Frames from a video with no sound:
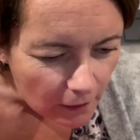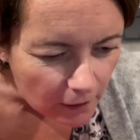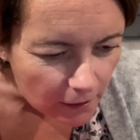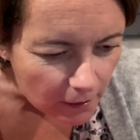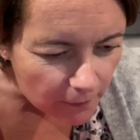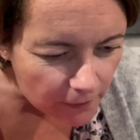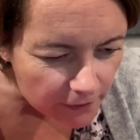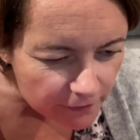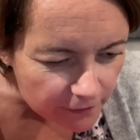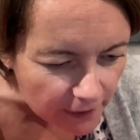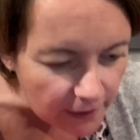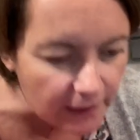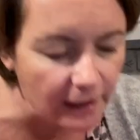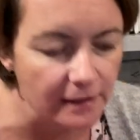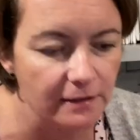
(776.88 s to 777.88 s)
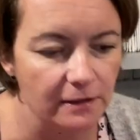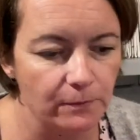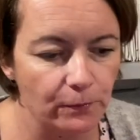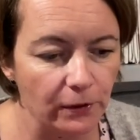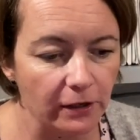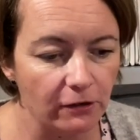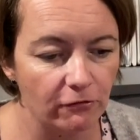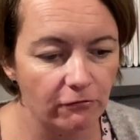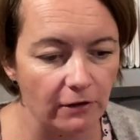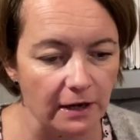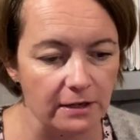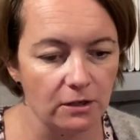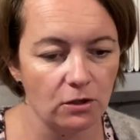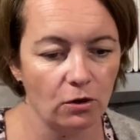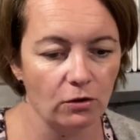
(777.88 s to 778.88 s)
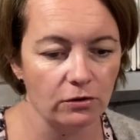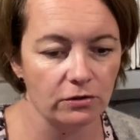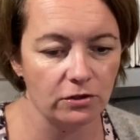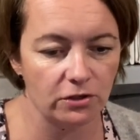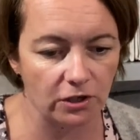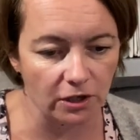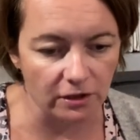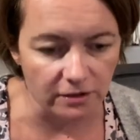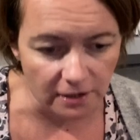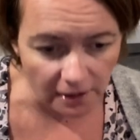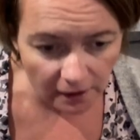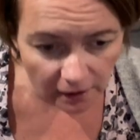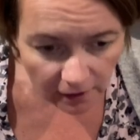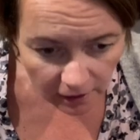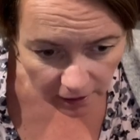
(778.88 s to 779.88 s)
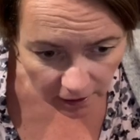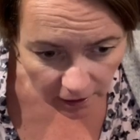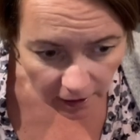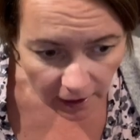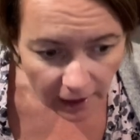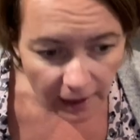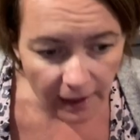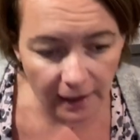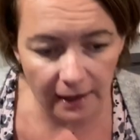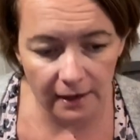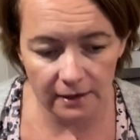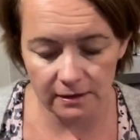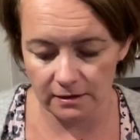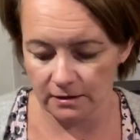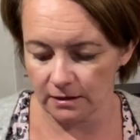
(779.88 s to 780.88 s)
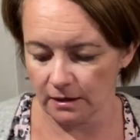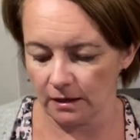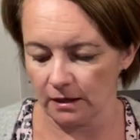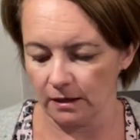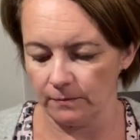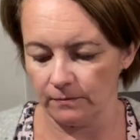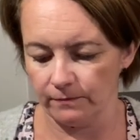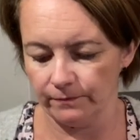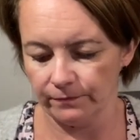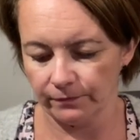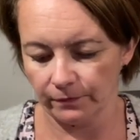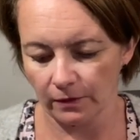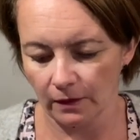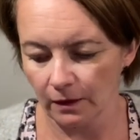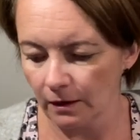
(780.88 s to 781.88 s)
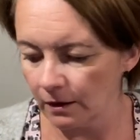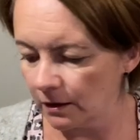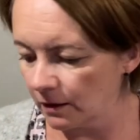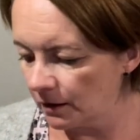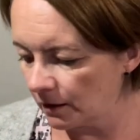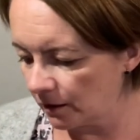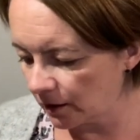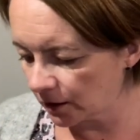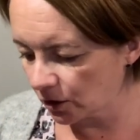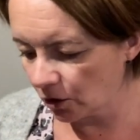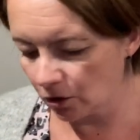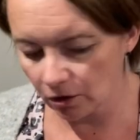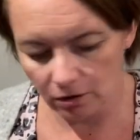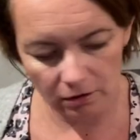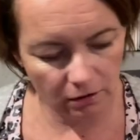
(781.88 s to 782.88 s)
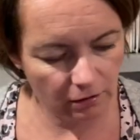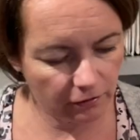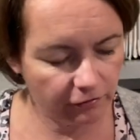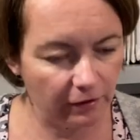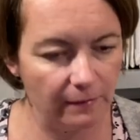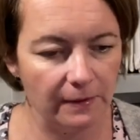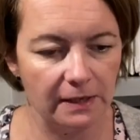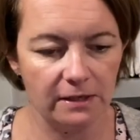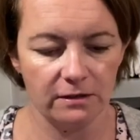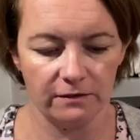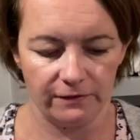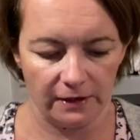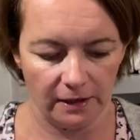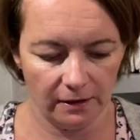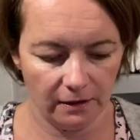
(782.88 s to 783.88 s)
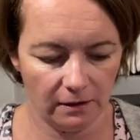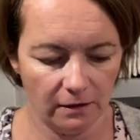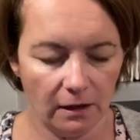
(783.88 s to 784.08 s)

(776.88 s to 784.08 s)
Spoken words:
Let me just see. Yeah, it says brick red cotton jersey. And I got 3 metres of it.